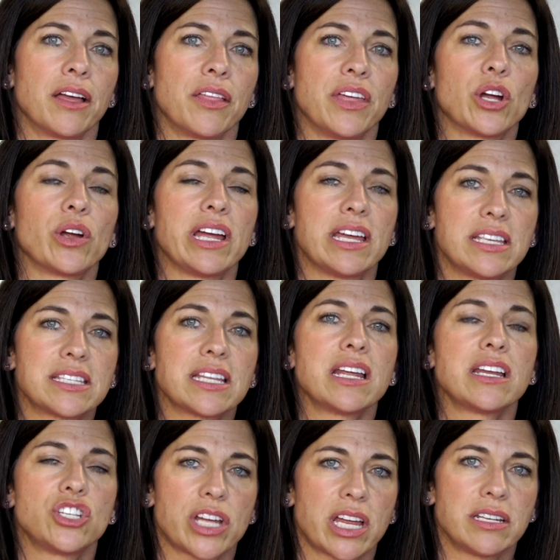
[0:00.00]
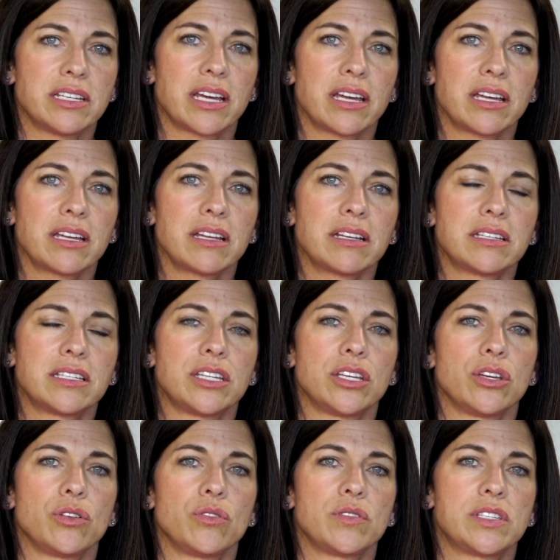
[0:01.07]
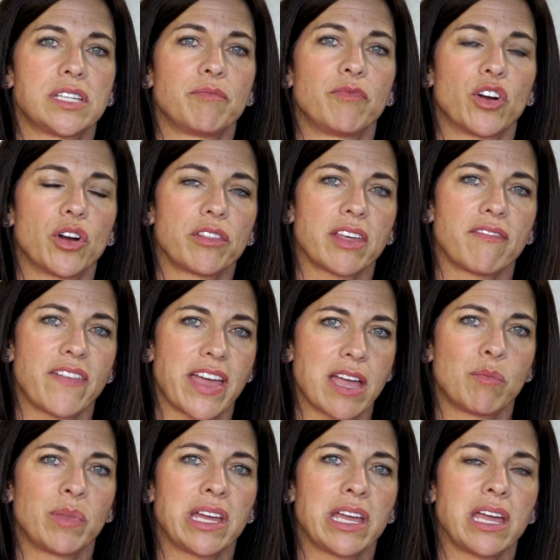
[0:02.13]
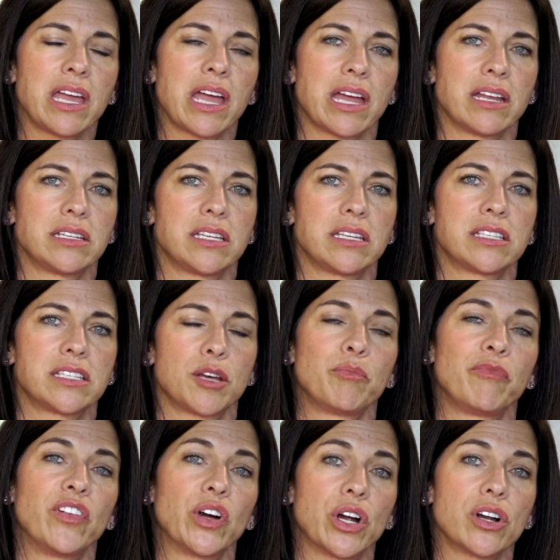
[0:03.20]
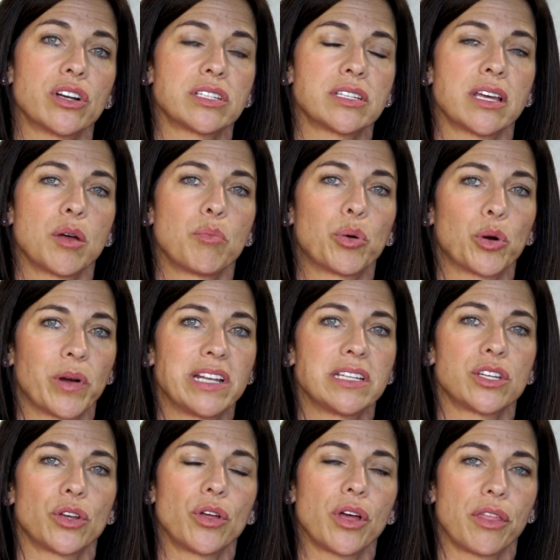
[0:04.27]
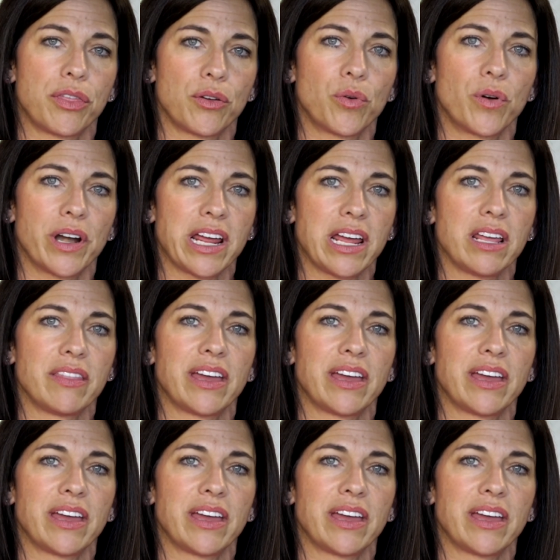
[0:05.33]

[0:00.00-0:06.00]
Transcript: There is an agenda to subvert the family and to subvert parental authority.